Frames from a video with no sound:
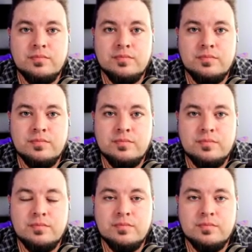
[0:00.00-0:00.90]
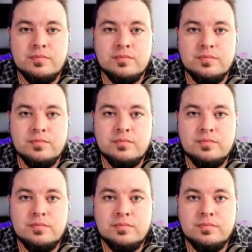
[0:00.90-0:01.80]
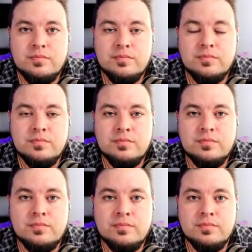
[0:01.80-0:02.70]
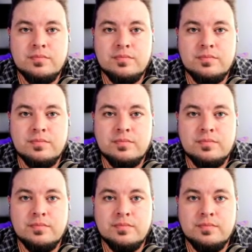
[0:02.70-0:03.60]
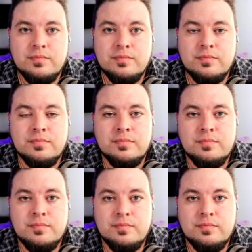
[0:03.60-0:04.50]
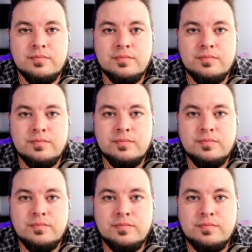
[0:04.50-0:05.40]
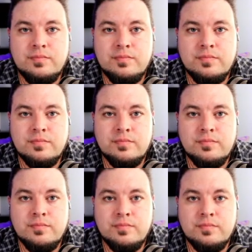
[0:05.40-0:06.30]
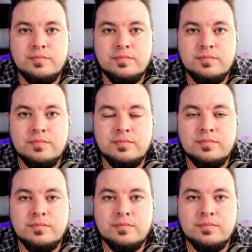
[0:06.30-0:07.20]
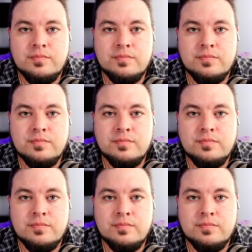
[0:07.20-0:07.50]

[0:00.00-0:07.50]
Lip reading: (not speaking)